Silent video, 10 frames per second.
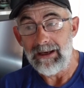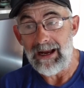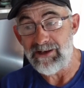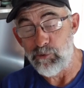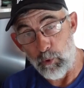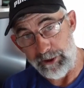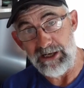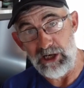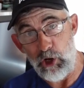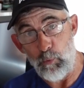and you want
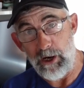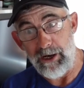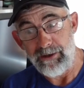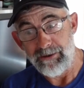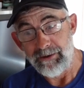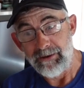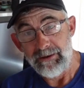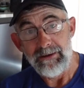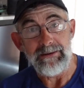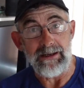it lower,
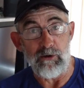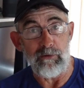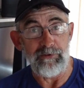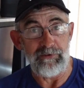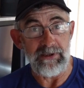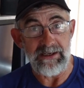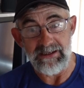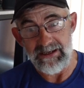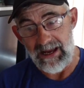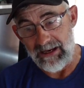then obviously,
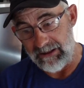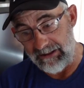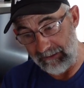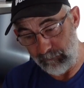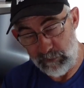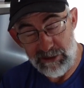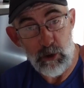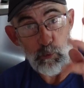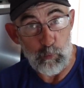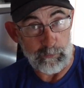yeah, we
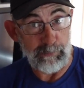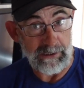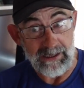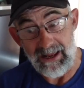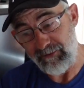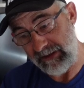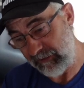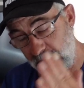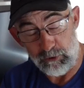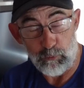know being the heavy, it's
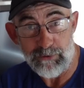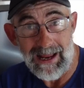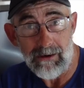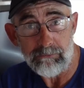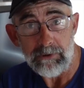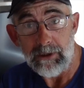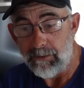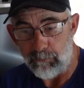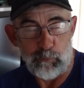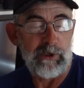going to go down,
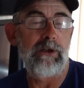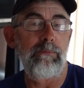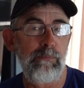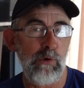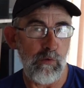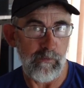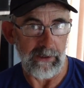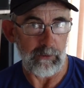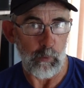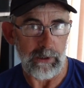but we can move
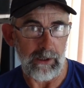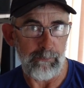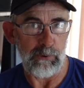it quicker.